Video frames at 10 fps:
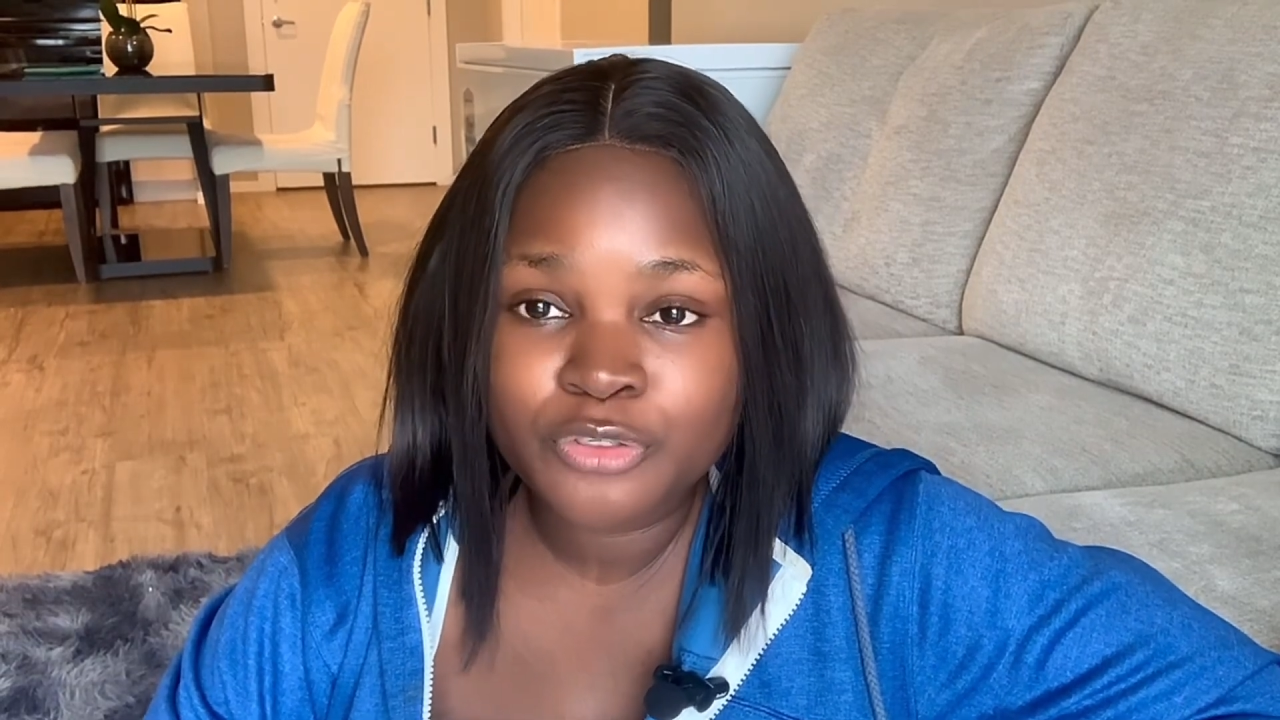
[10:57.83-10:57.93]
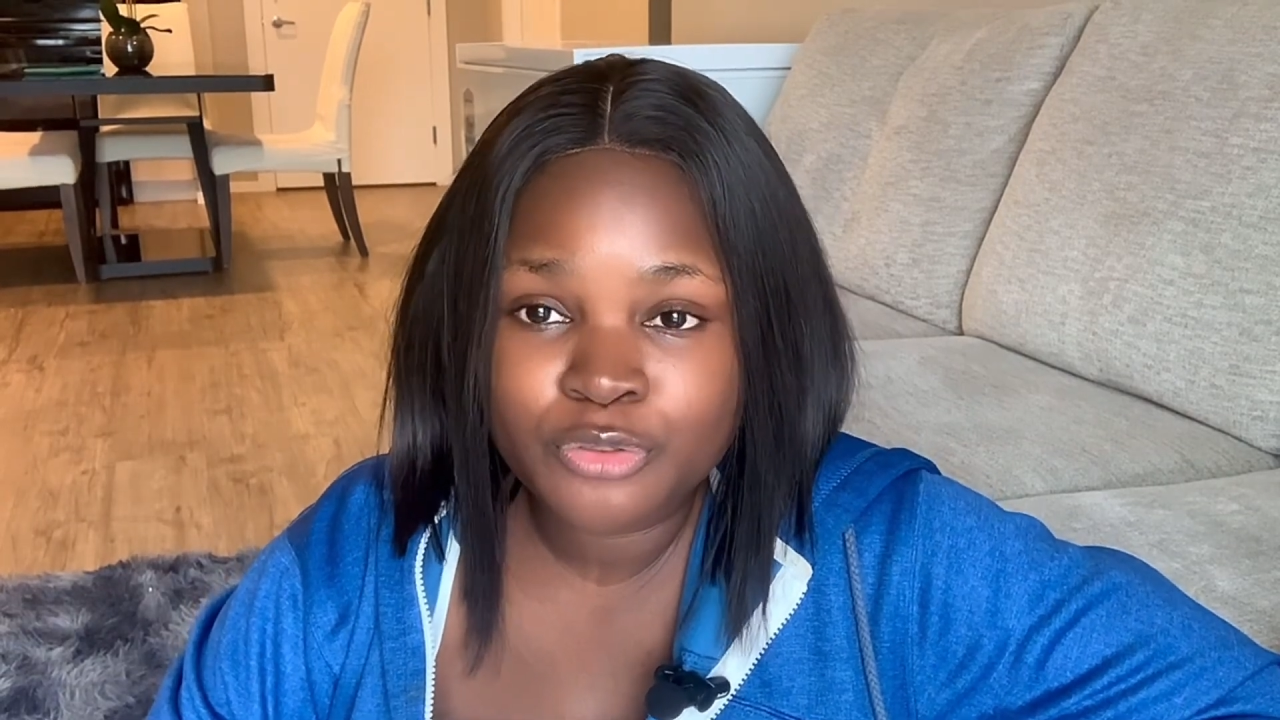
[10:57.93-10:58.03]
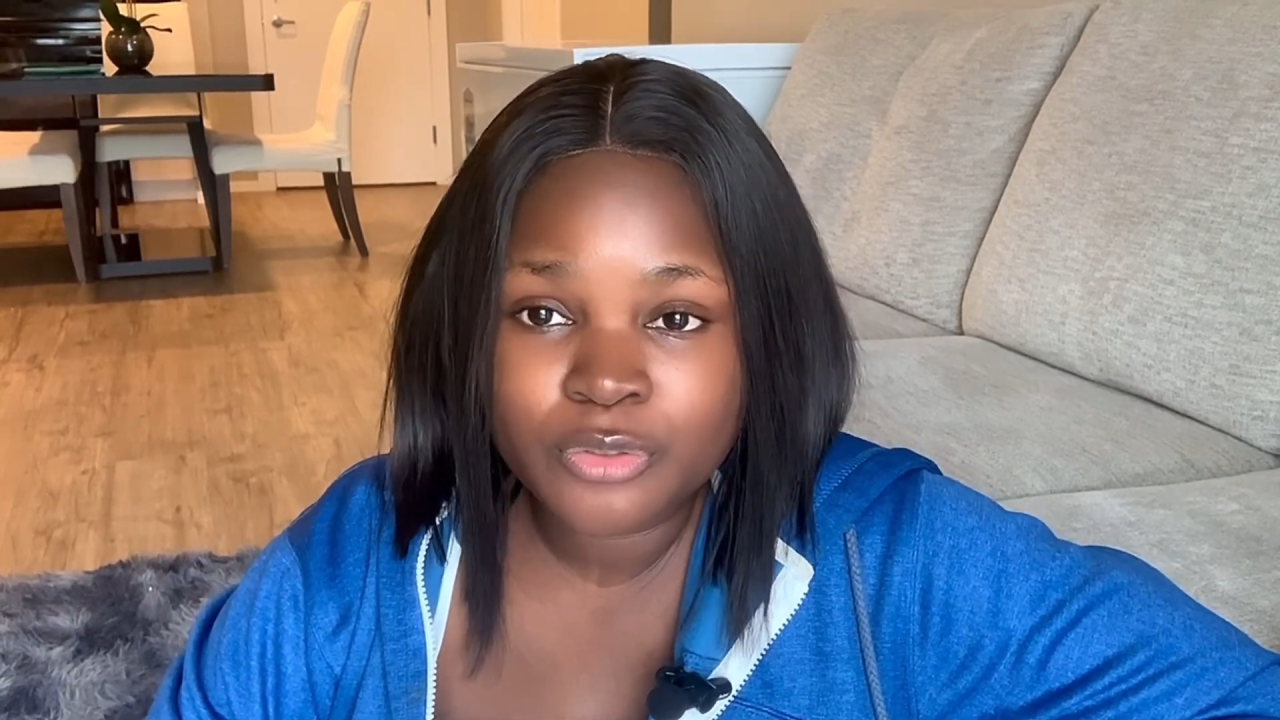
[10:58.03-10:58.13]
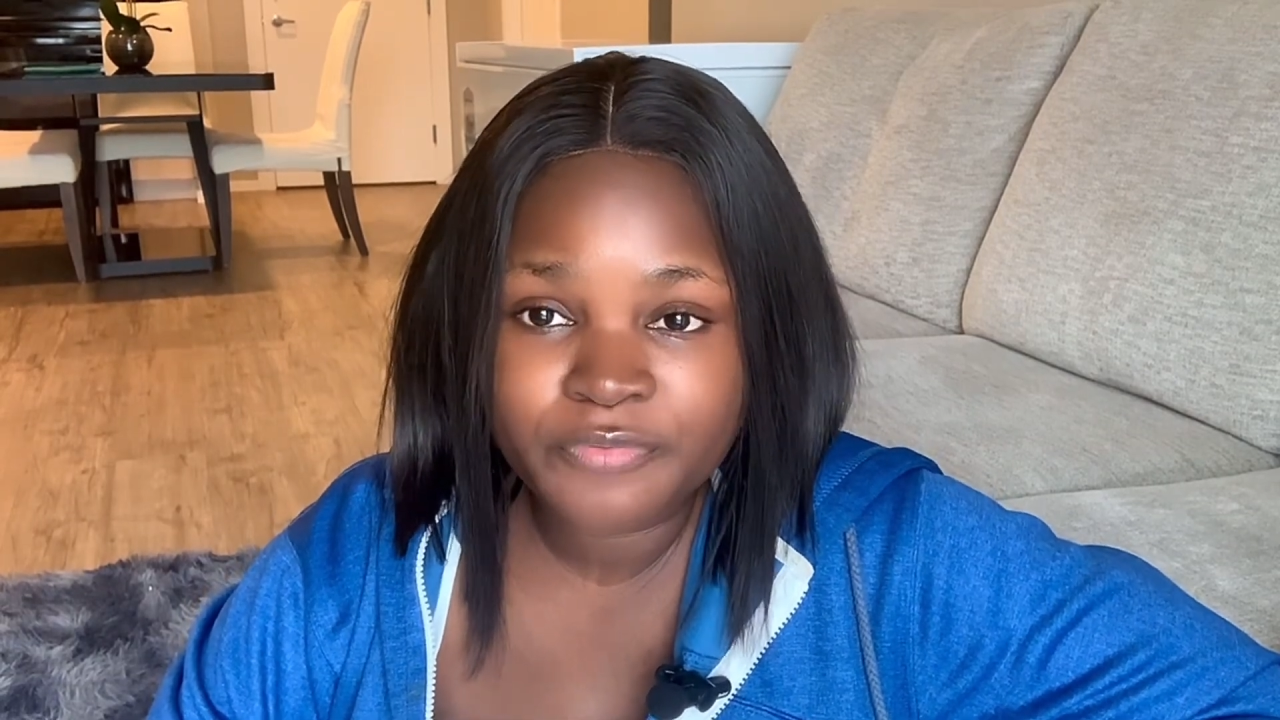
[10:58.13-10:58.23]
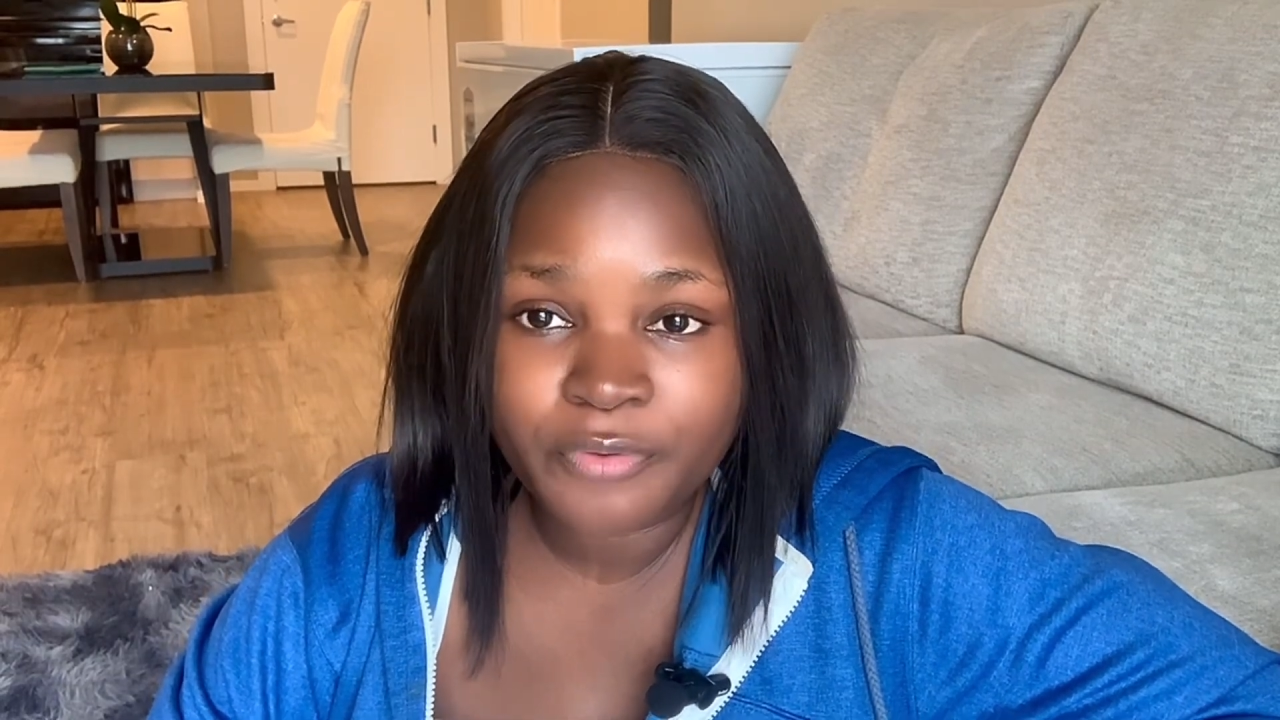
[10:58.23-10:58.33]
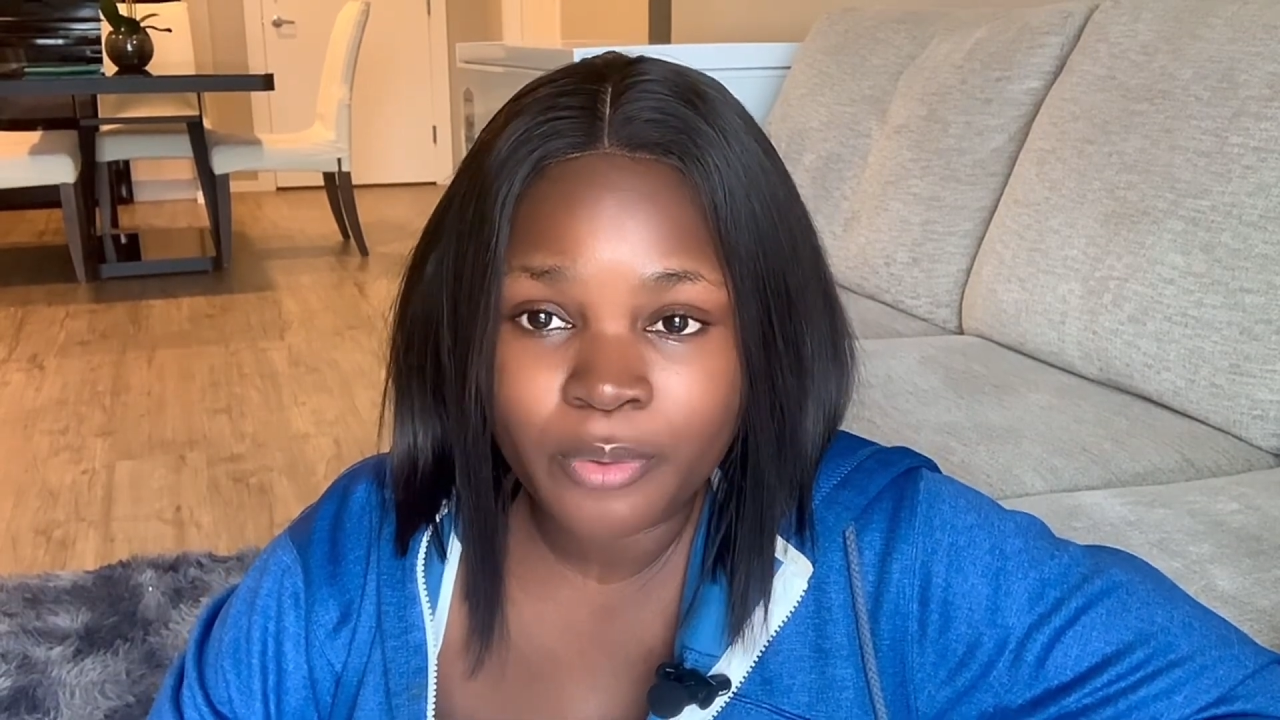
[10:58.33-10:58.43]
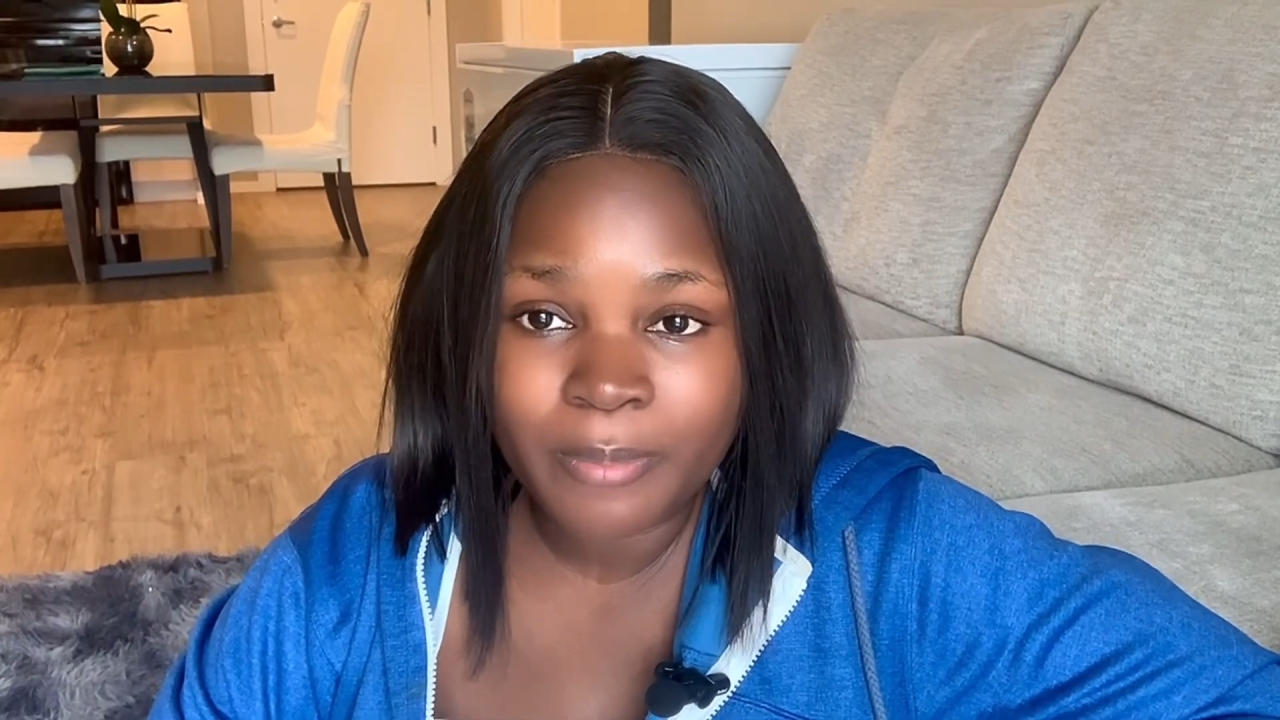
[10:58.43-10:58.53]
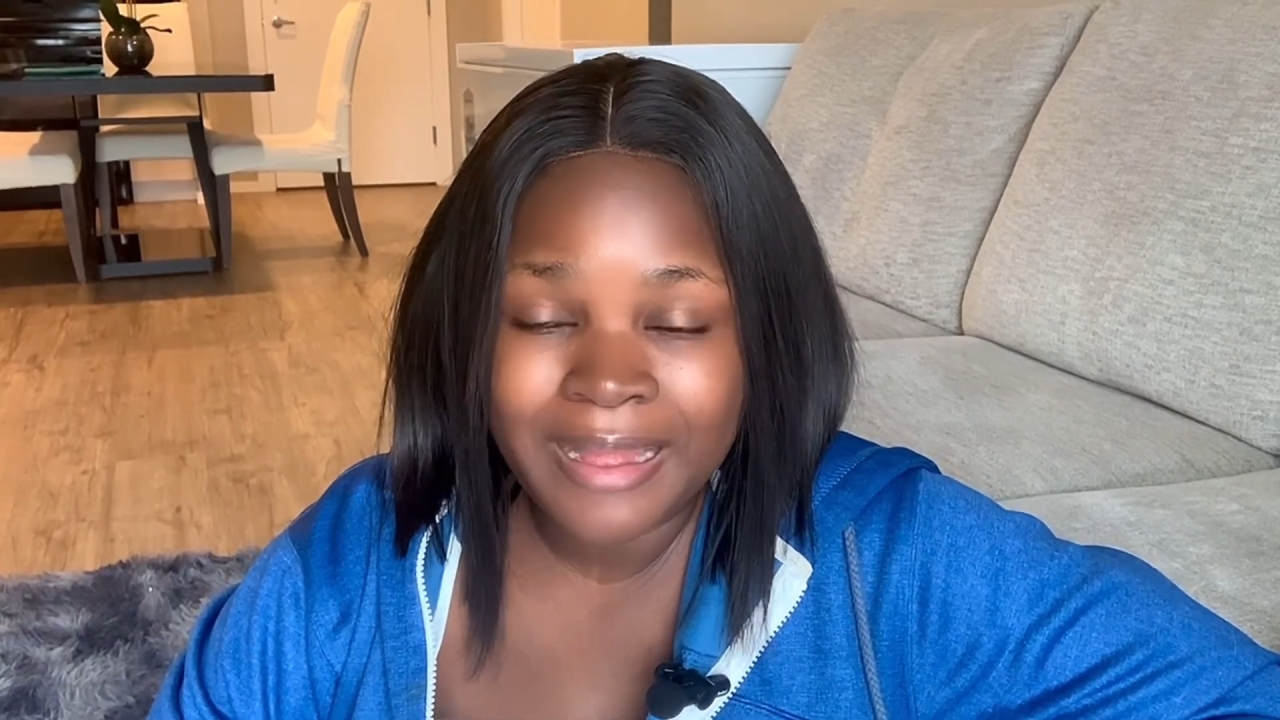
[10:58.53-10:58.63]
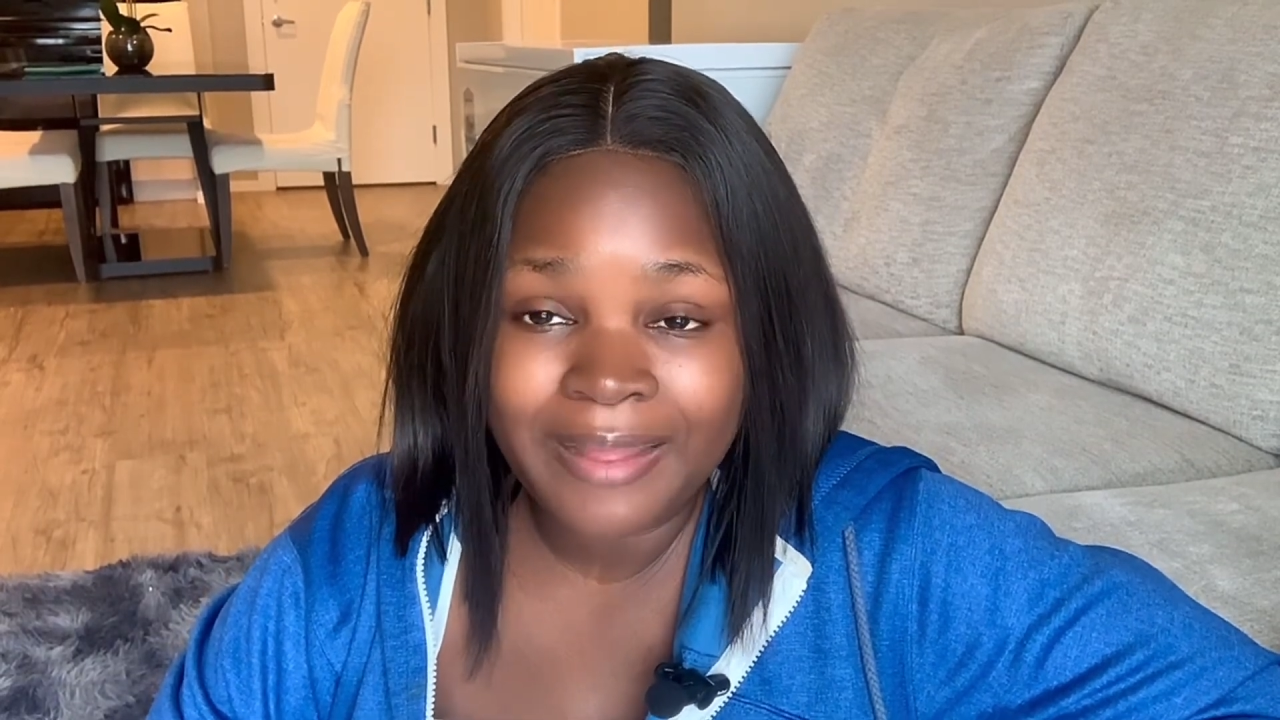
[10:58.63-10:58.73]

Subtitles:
to choose from,